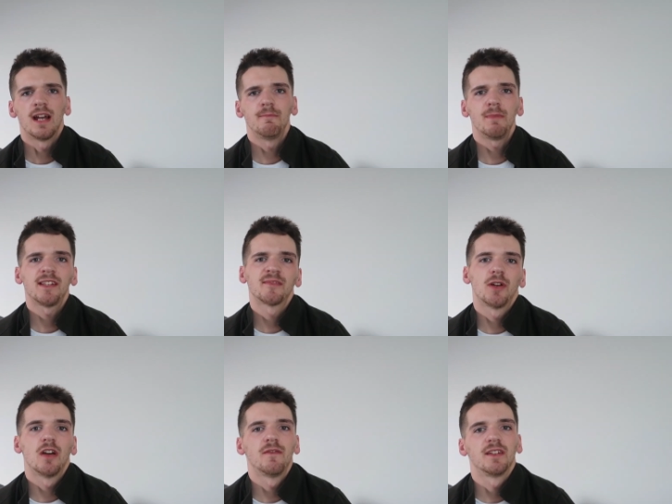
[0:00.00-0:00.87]
And it makes
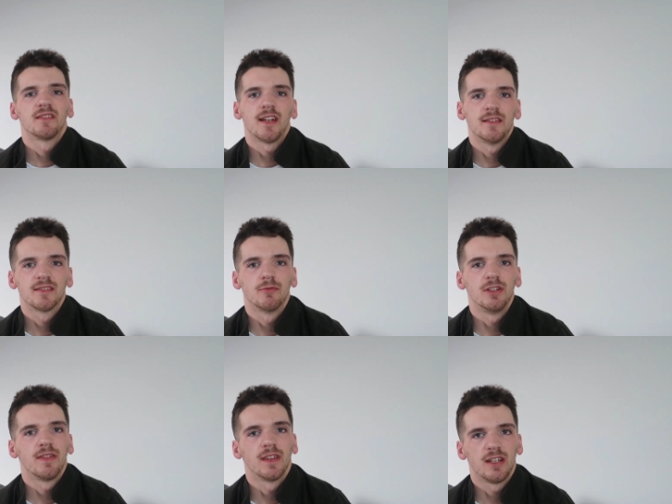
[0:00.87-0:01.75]
perfect sense when
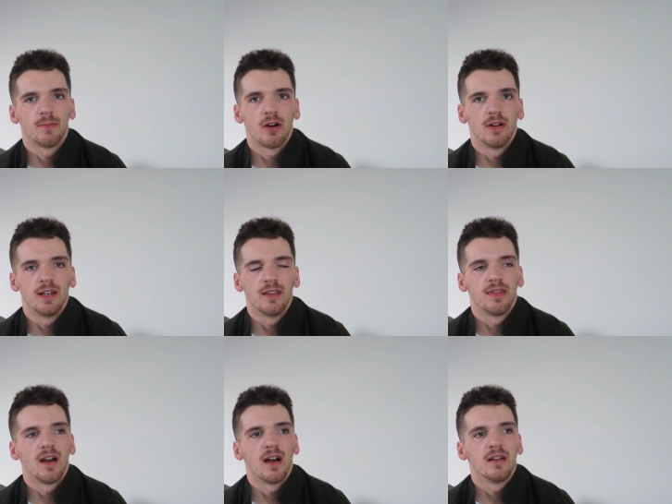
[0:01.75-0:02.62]
you think about it,
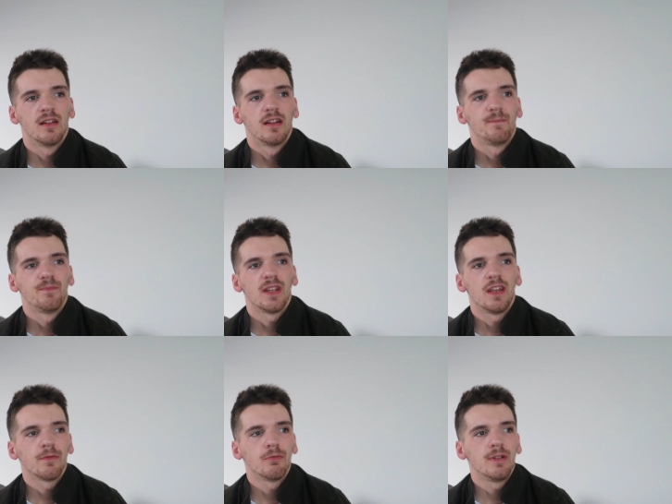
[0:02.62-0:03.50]
that
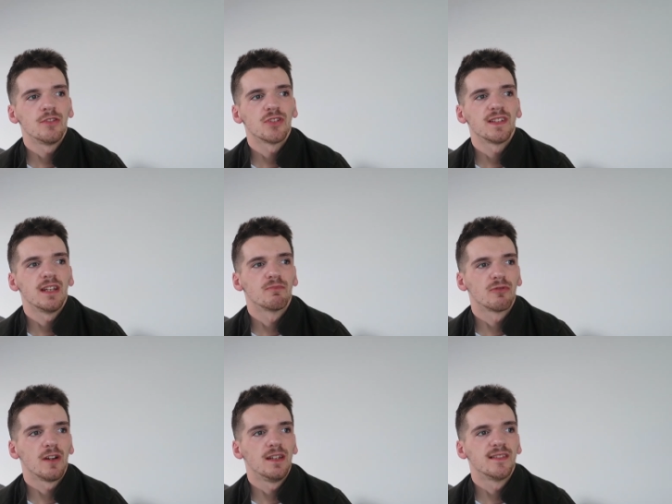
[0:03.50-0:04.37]
if we just
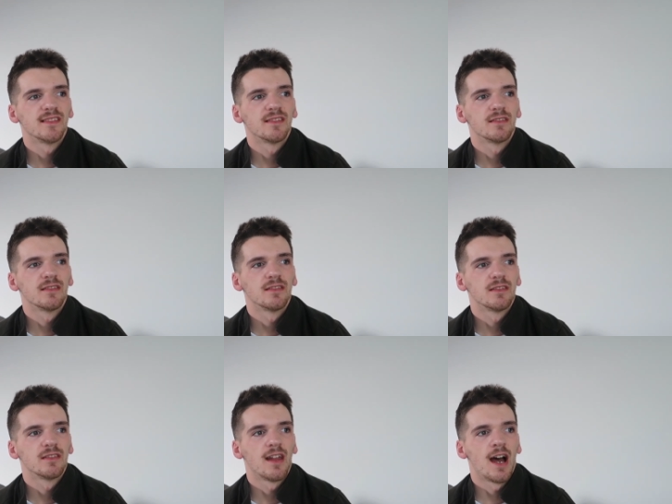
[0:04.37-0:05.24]
embrace
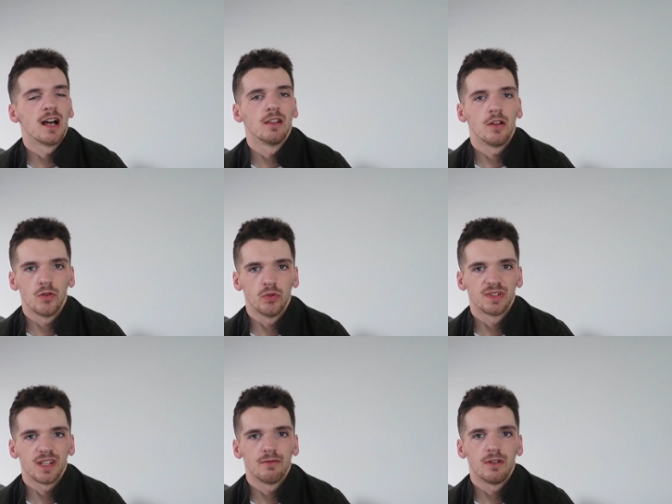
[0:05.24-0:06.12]
our
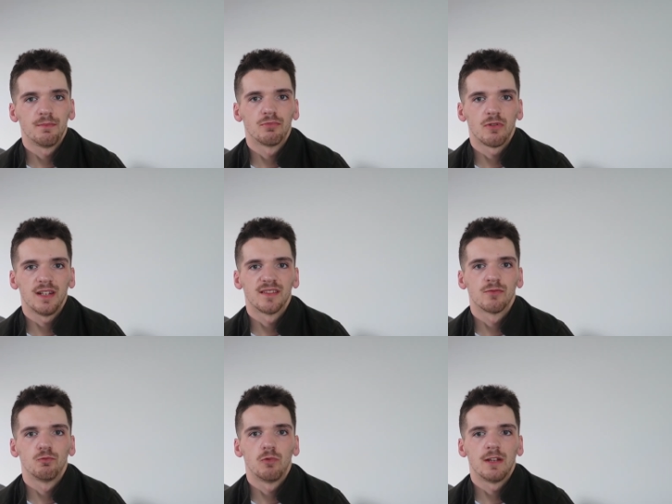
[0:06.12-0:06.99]
lows, if we
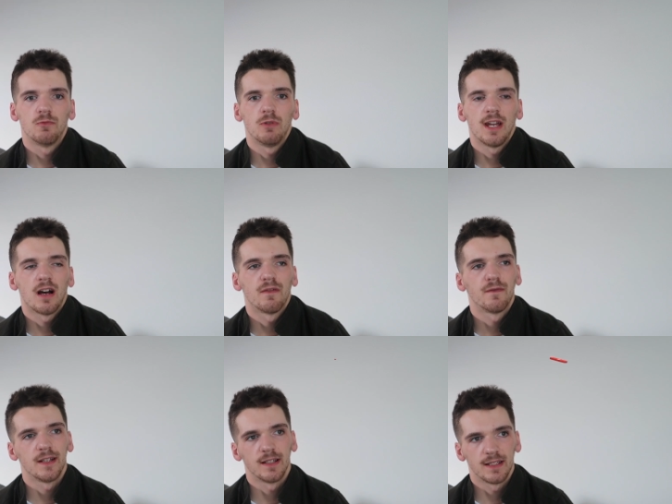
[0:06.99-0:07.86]
embrace when we are
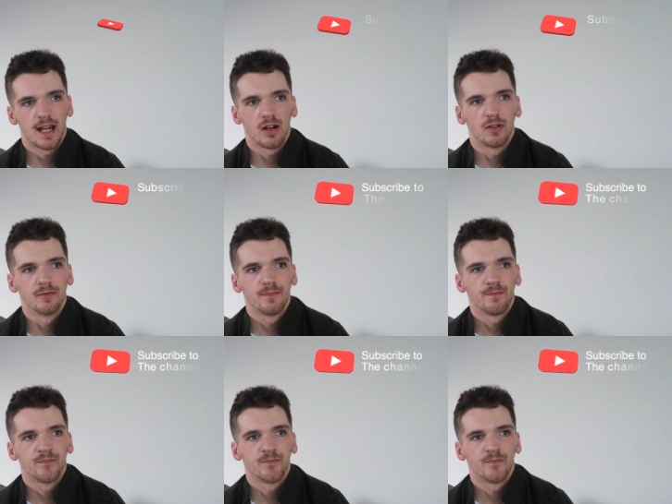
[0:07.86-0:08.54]
feeling down,